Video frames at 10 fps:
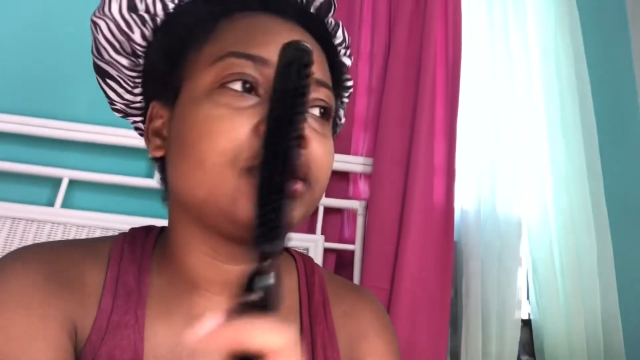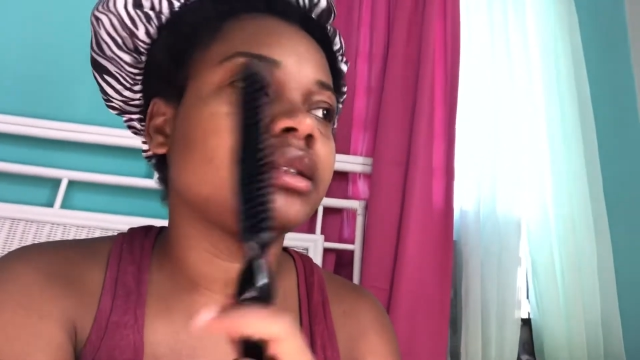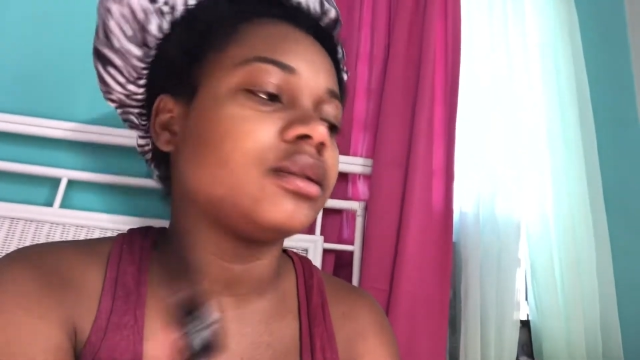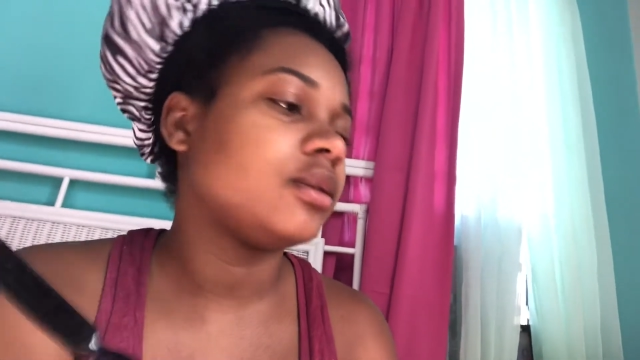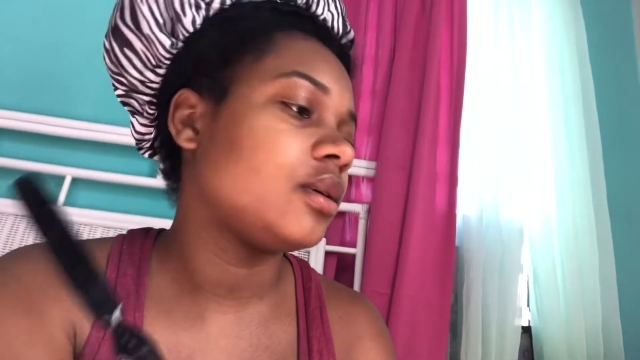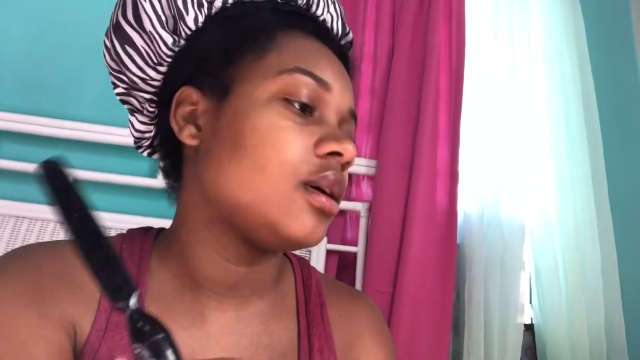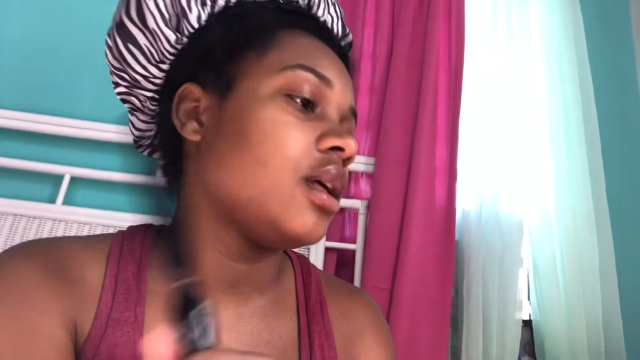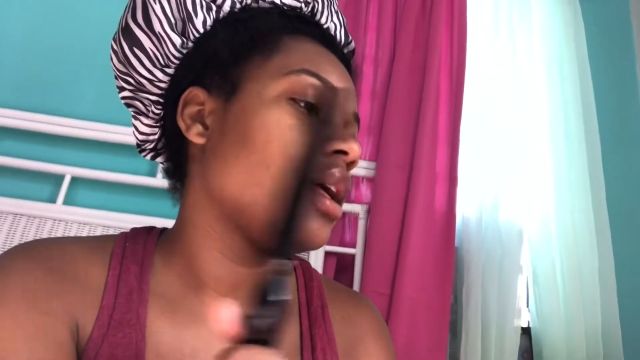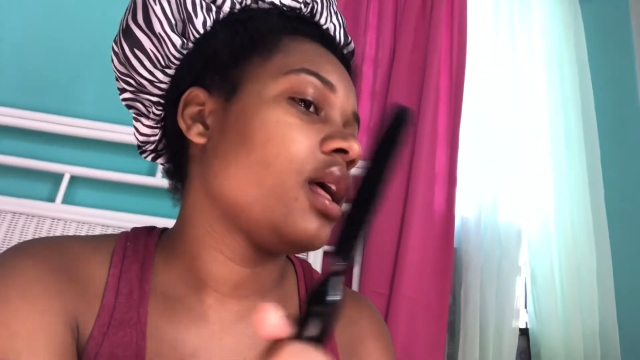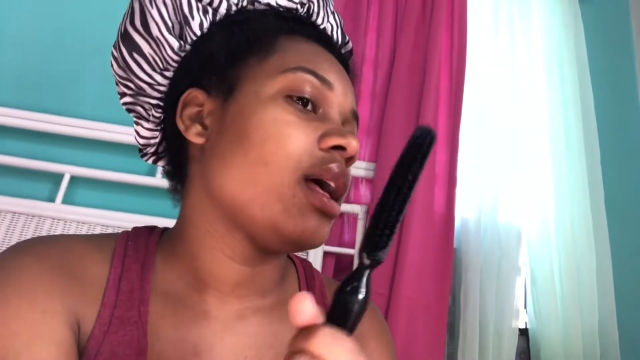So
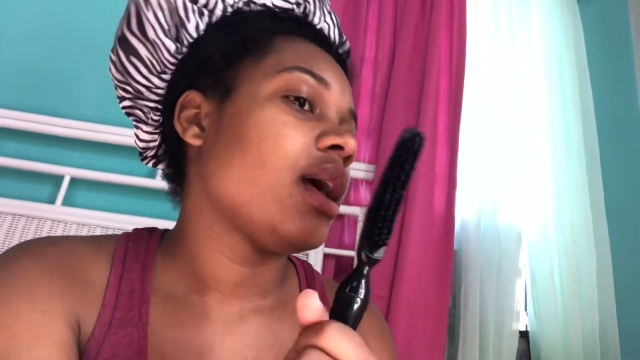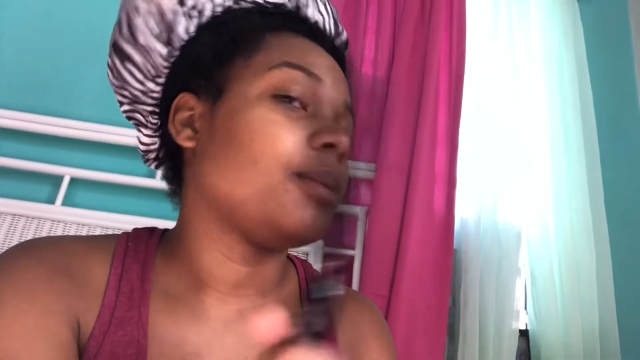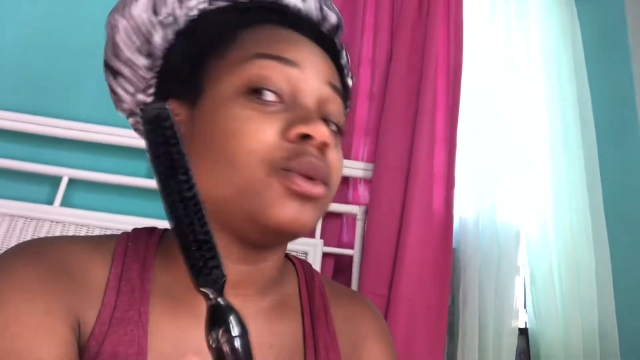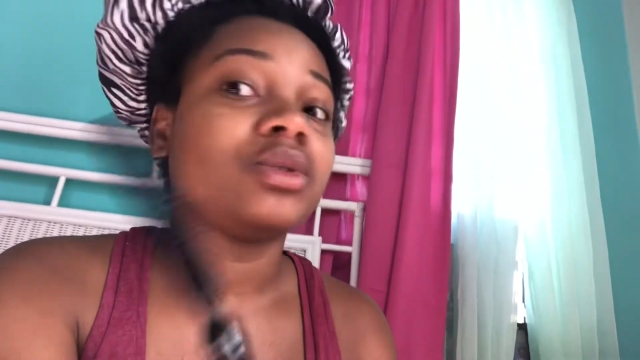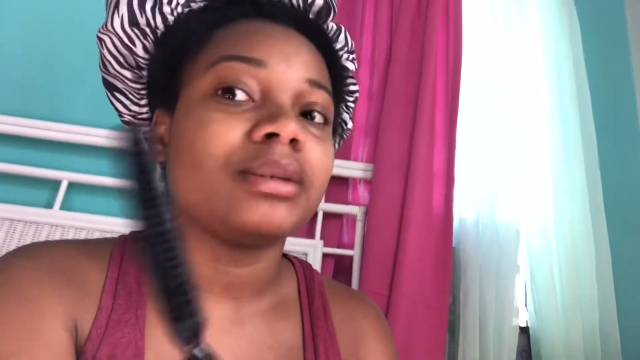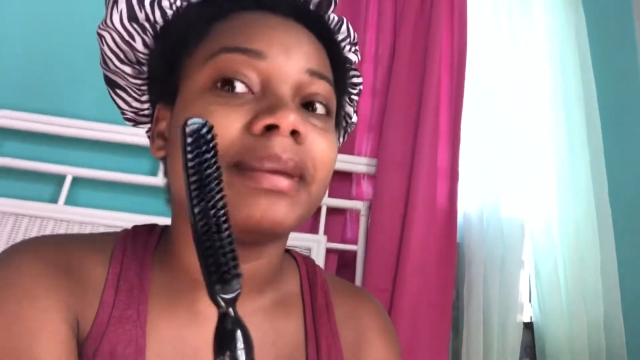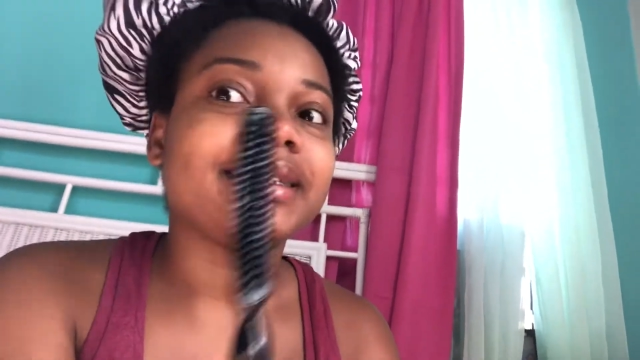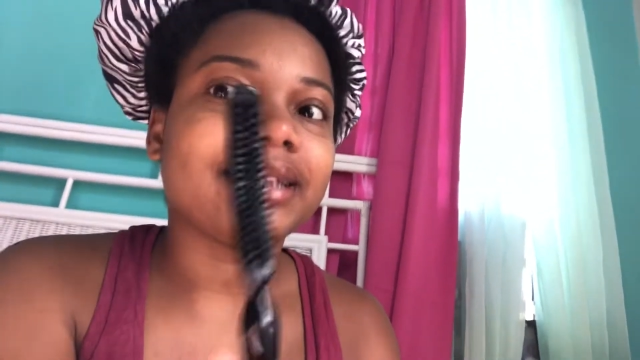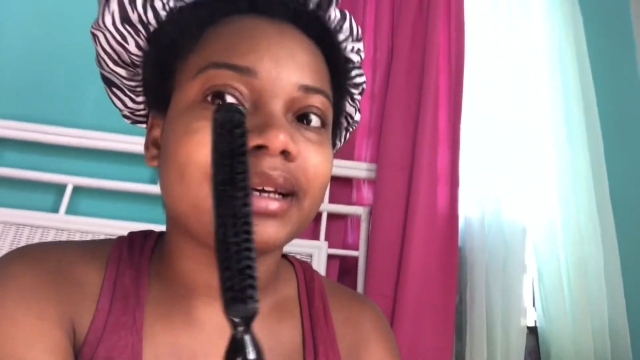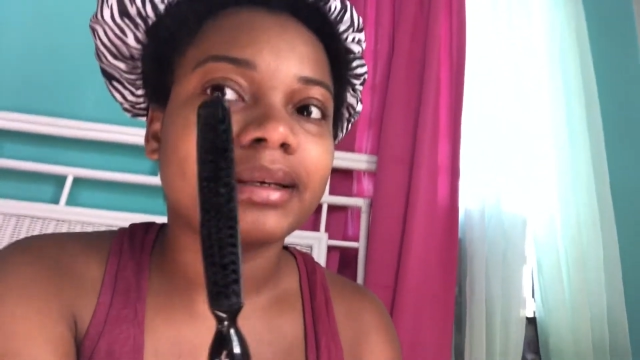I'm using my
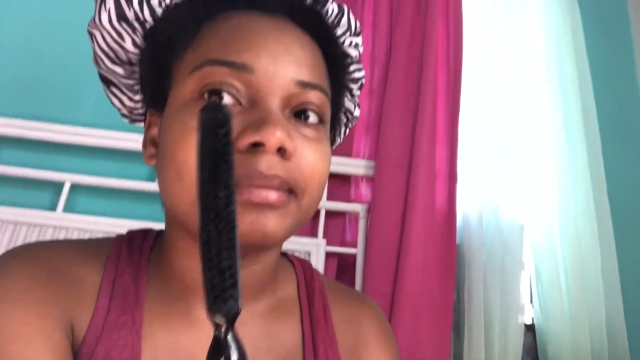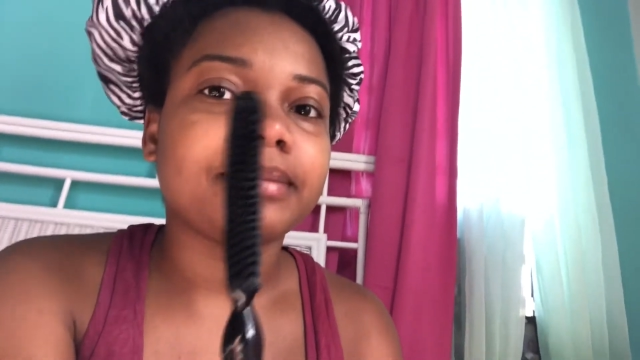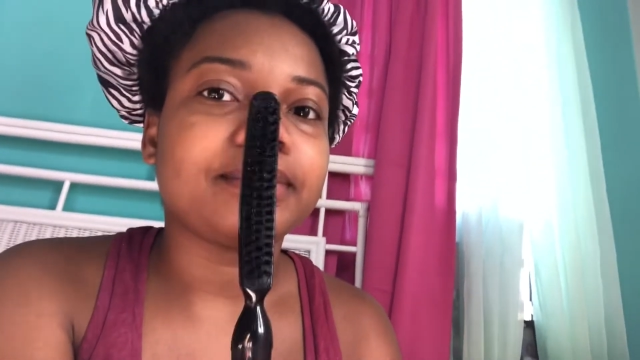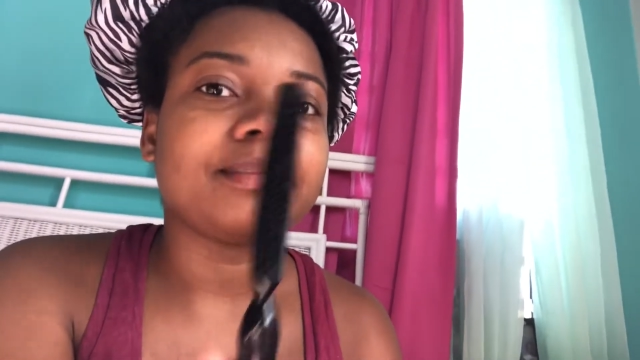time.